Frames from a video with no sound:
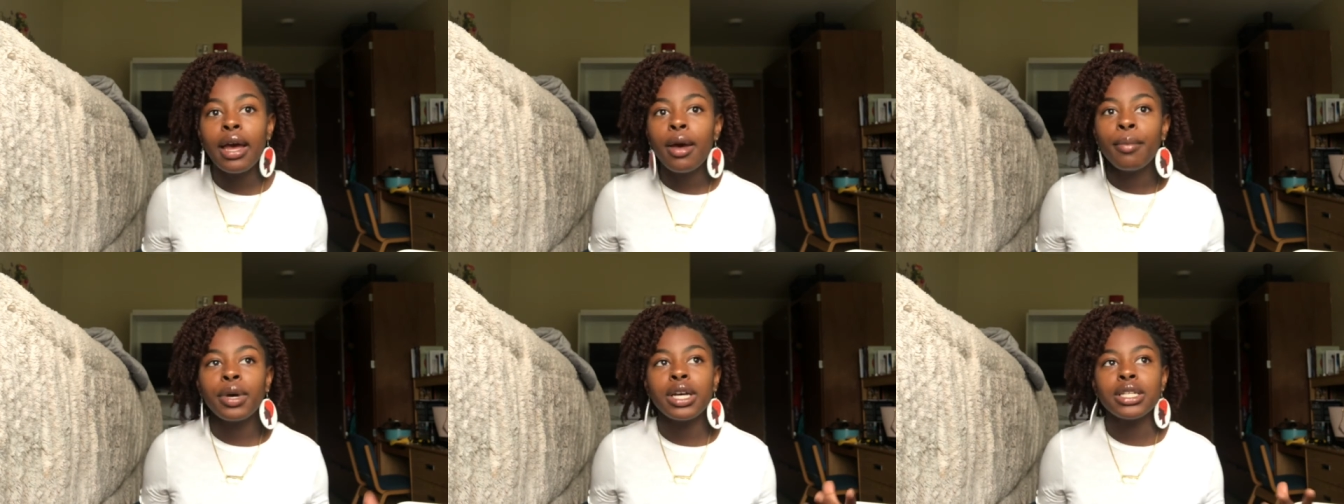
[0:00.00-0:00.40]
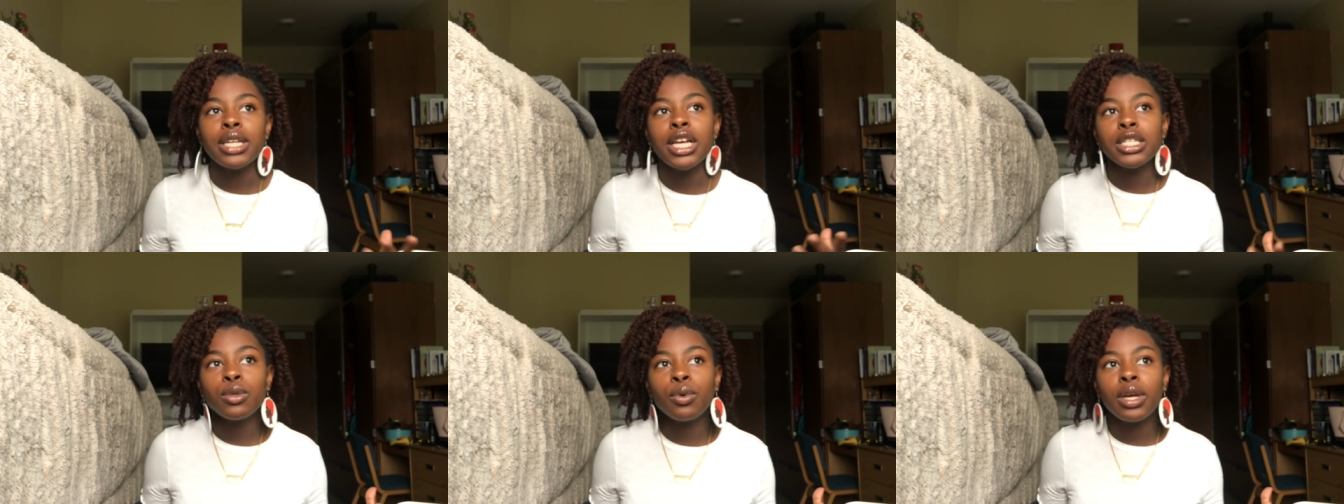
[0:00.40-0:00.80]
because
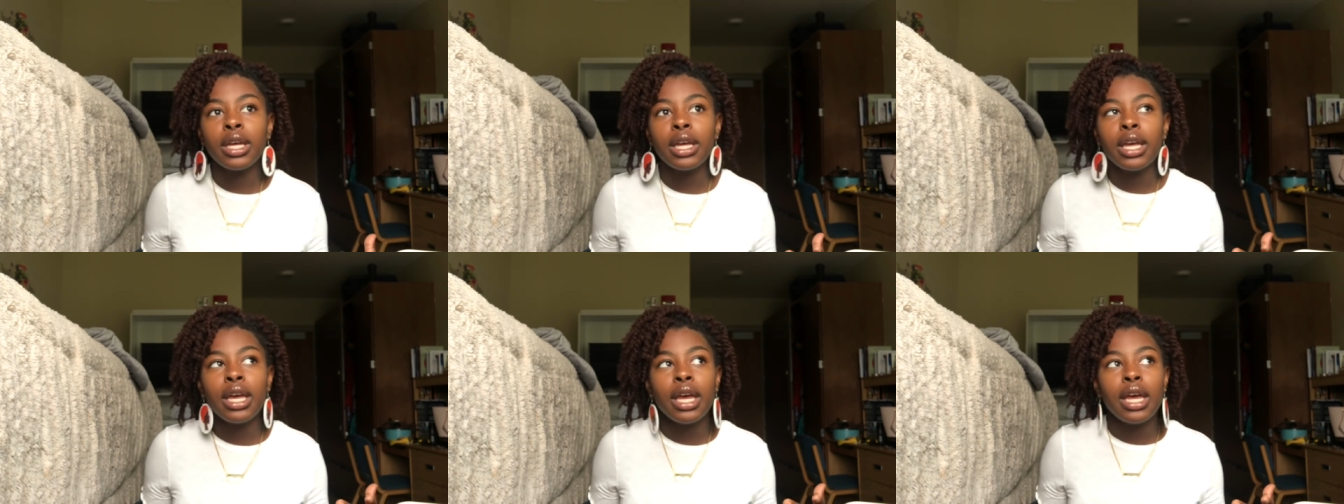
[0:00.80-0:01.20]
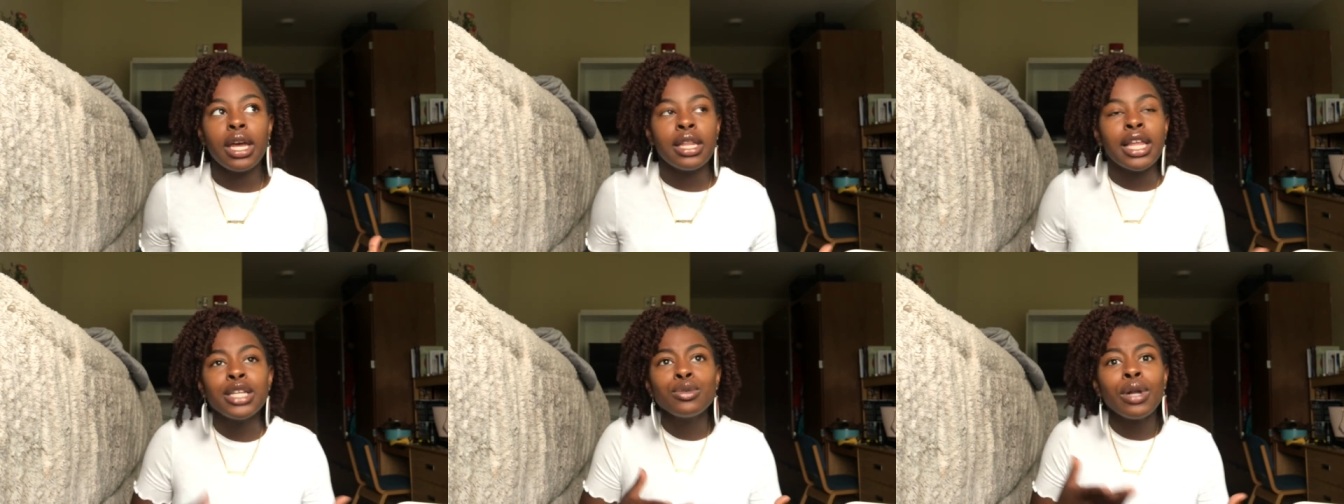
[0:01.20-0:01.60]
that's what
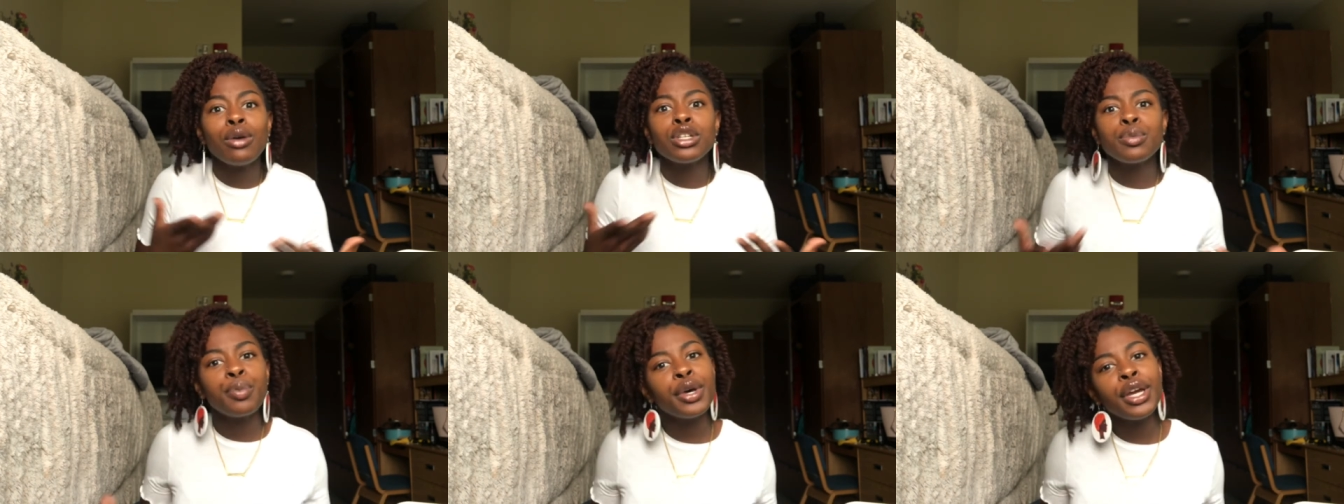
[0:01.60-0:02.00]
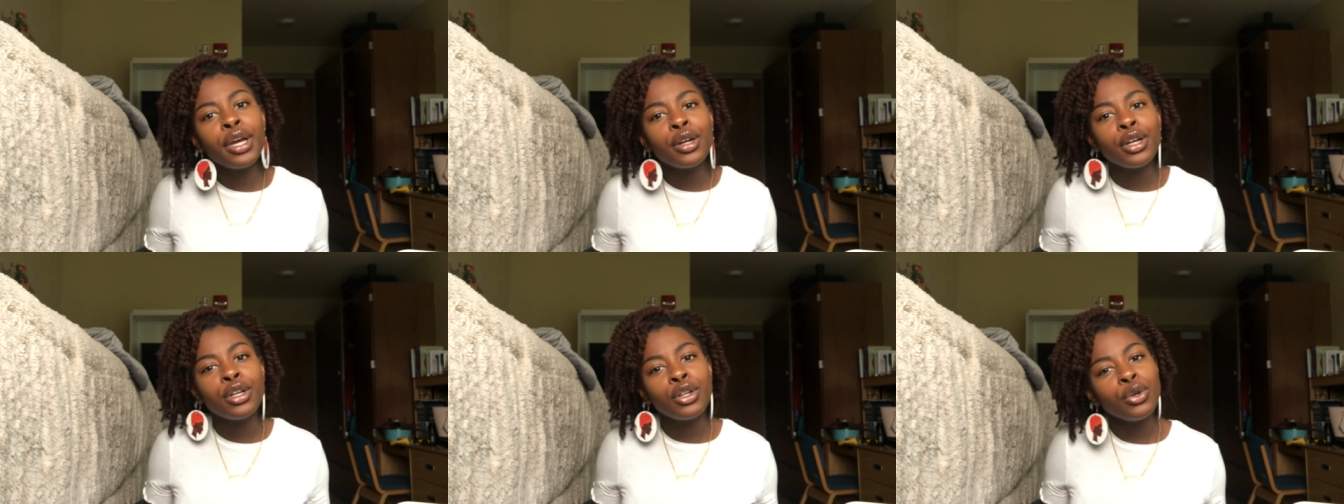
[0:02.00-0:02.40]
that's what I was put here
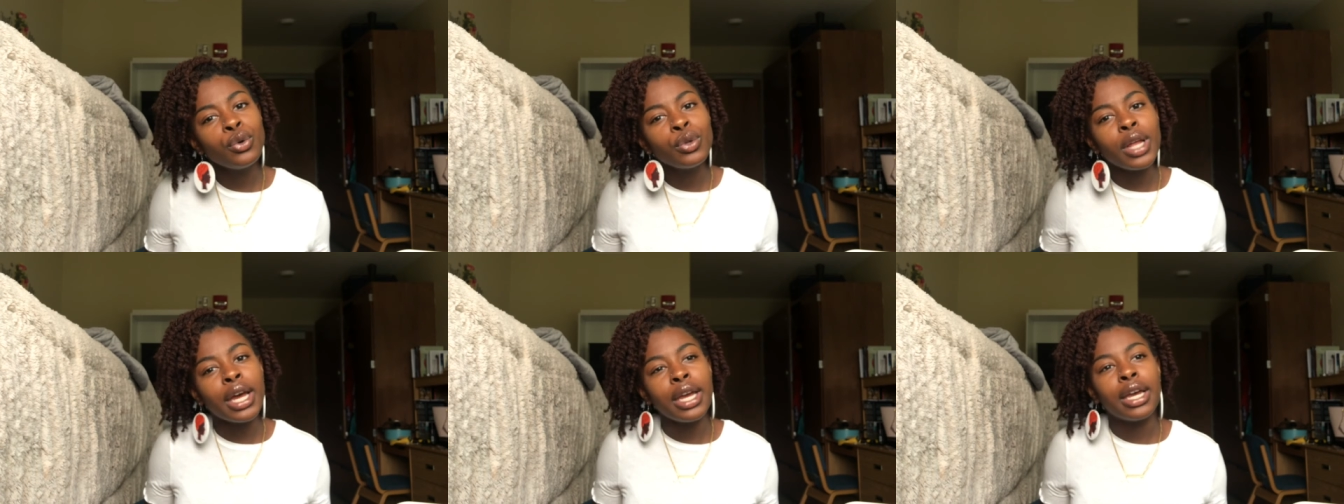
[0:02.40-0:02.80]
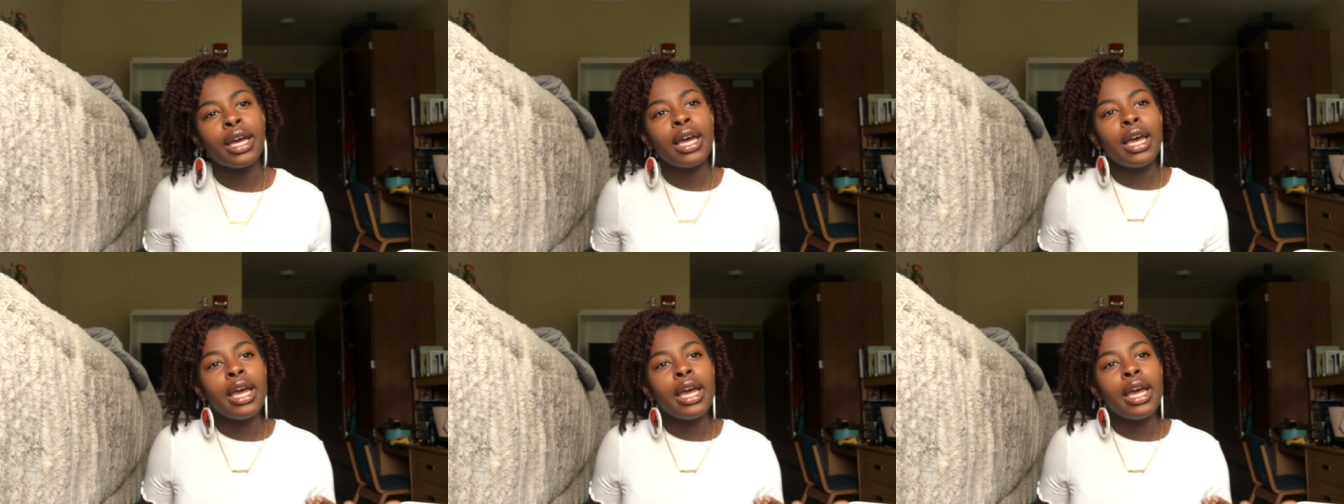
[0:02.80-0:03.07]
to do. Like